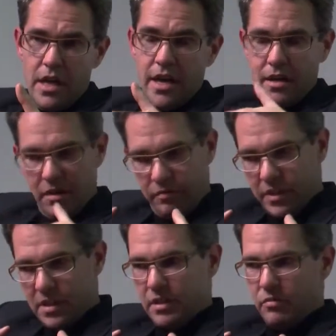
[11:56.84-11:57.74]
And if
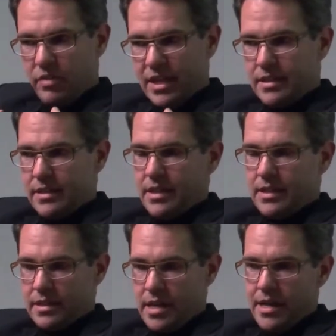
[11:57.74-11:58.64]
it's resting
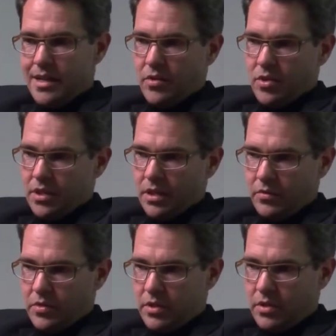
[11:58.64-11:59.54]
inside
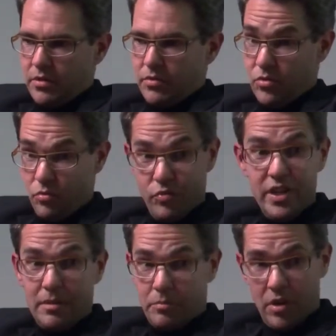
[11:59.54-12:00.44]
ourselves, the
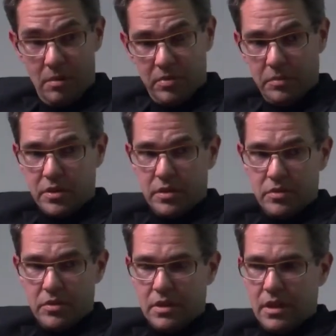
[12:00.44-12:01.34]
real problem, so
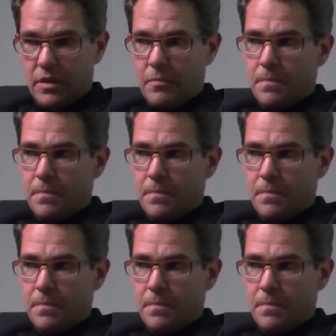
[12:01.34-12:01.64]
to say,